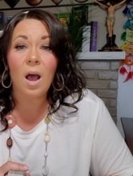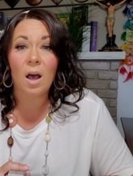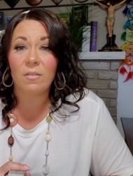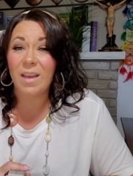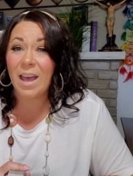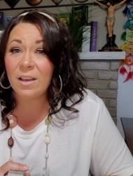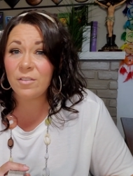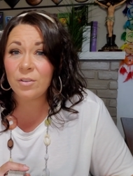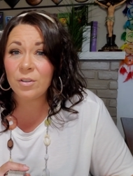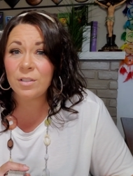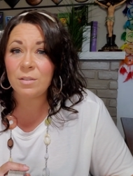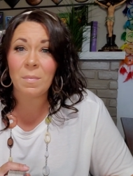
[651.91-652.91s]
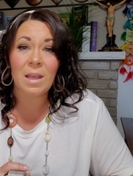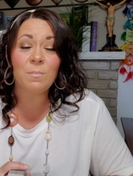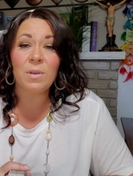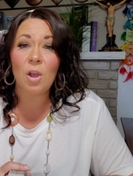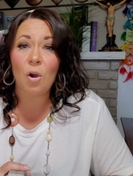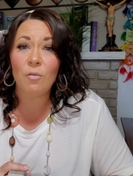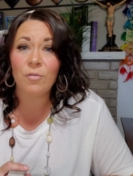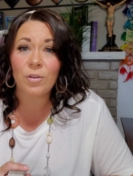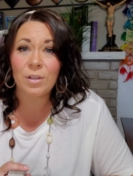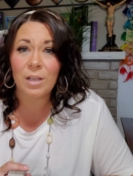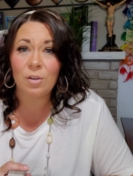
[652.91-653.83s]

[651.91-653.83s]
of others, maybe overly